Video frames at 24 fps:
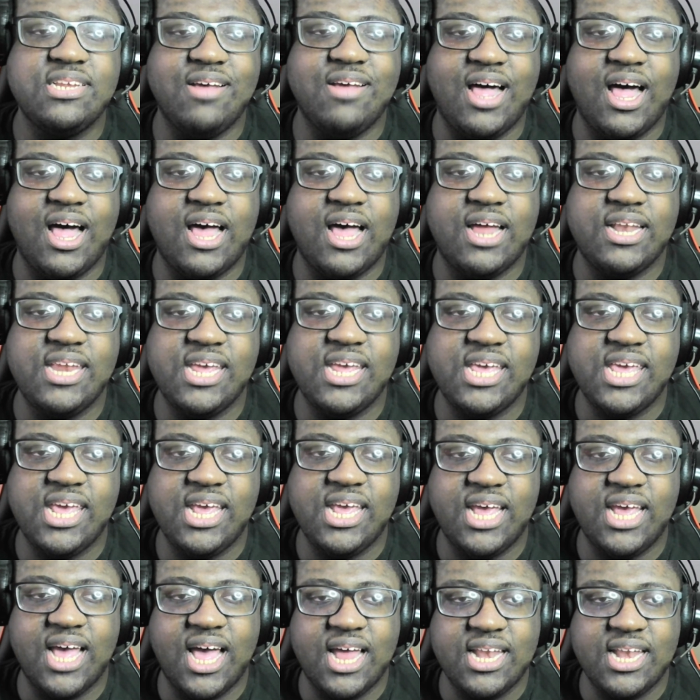
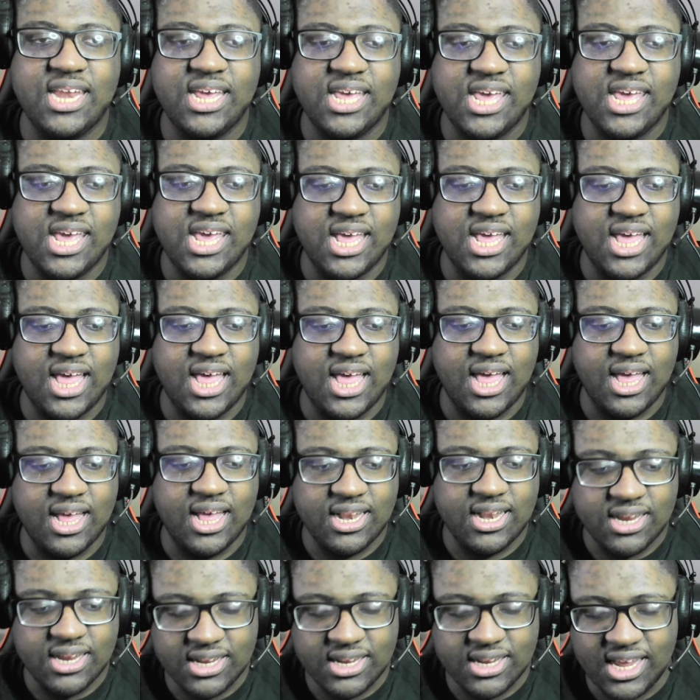
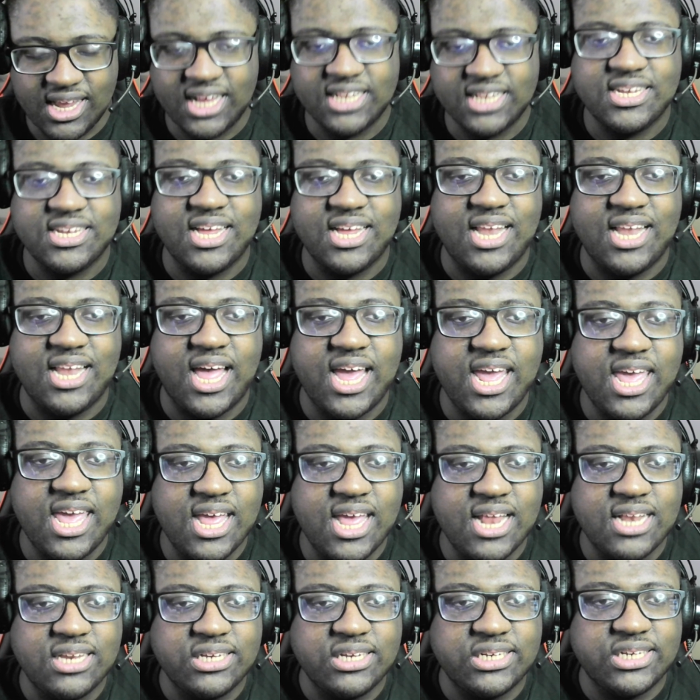Nikkita
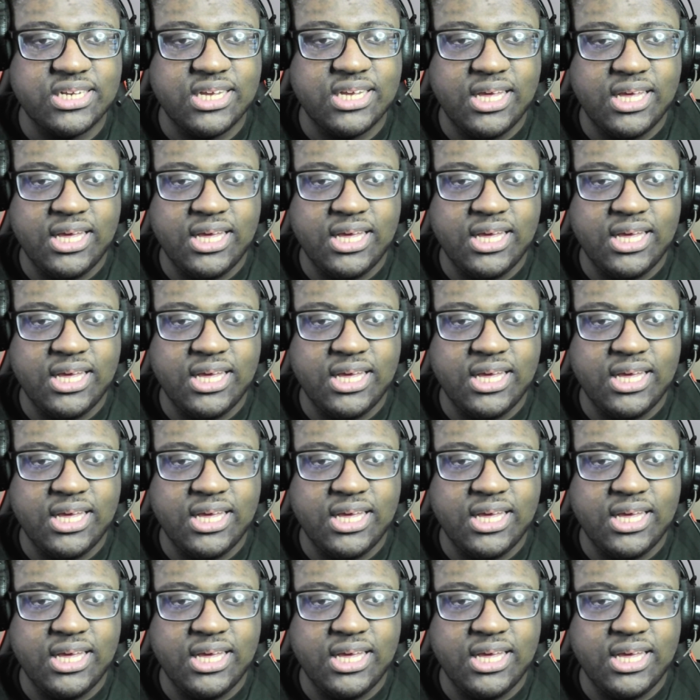Lyons,